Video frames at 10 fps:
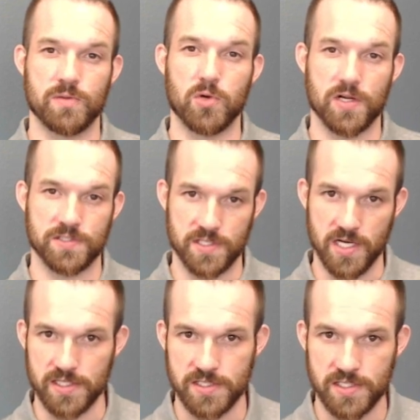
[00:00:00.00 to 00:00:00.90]
bronze
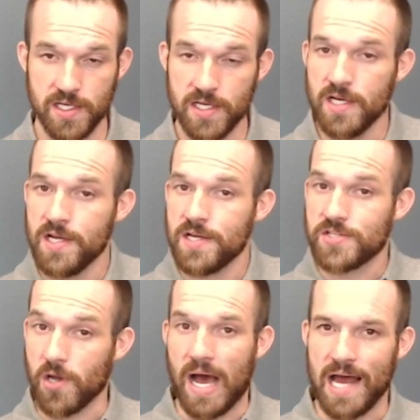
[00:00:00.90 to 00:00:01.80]
Knuts.
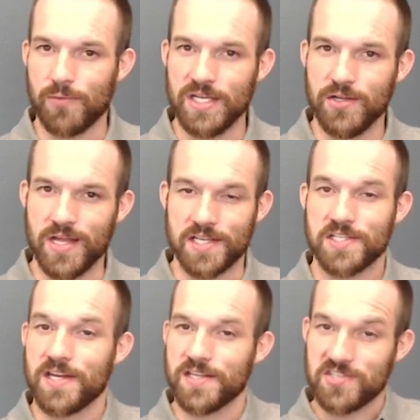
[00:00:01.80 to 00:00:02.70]
So how do we do this?
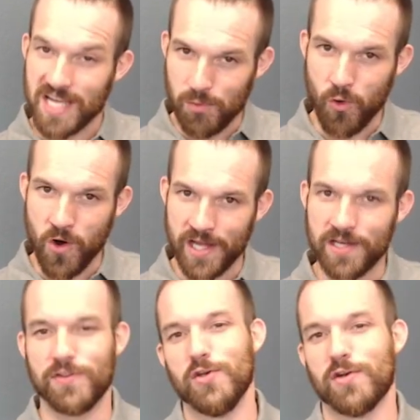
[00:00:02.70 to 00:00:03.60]
Step one
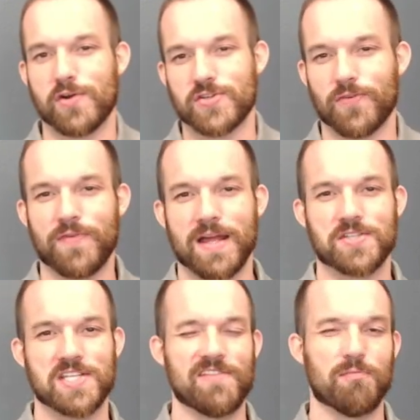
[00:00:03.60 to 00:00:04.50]
of the universal
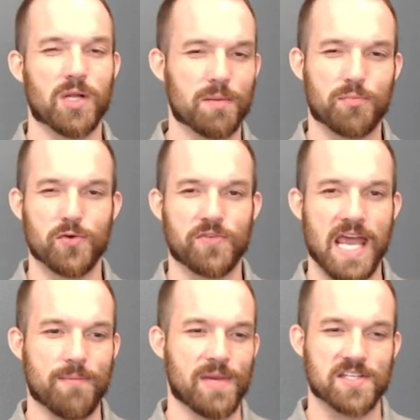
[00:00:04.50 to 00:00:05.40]
fail-safe bulletproof
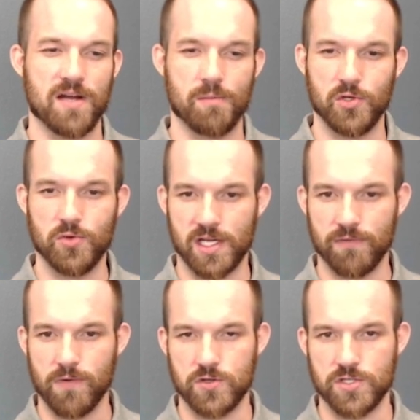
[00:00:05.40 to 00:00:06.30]
can't mess it up unit
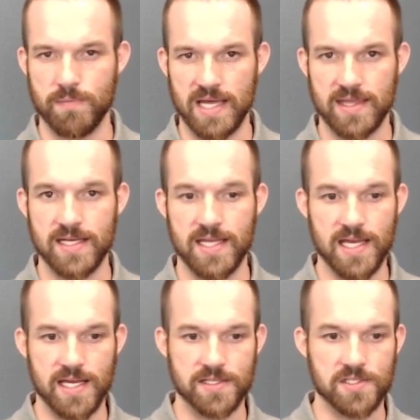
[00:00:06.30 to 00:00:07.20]
conversion method
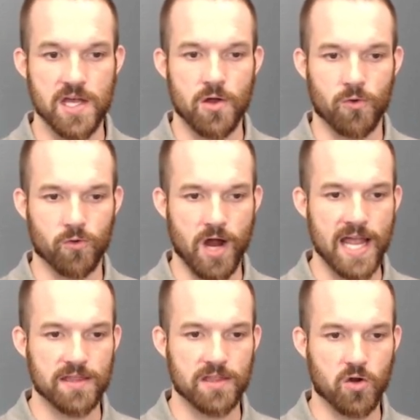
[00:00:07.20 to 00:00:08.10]
is
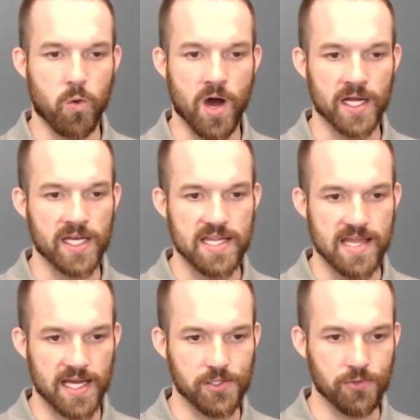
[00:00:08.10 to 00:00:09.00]
write the quantity
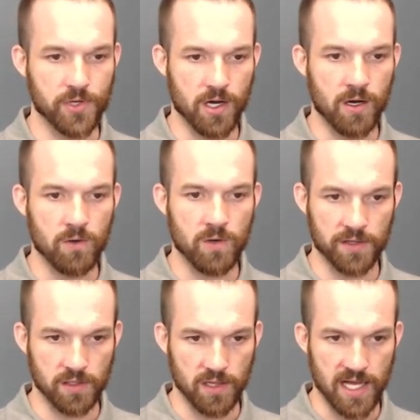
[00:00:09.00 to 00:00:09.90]
that you know on
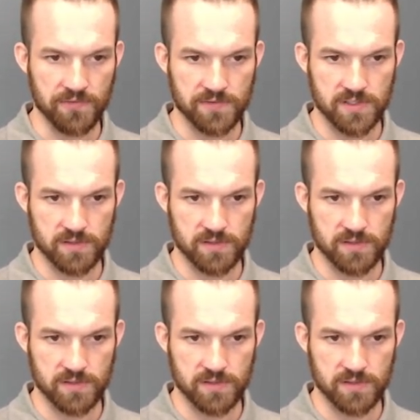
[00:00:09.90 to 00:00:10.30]
the left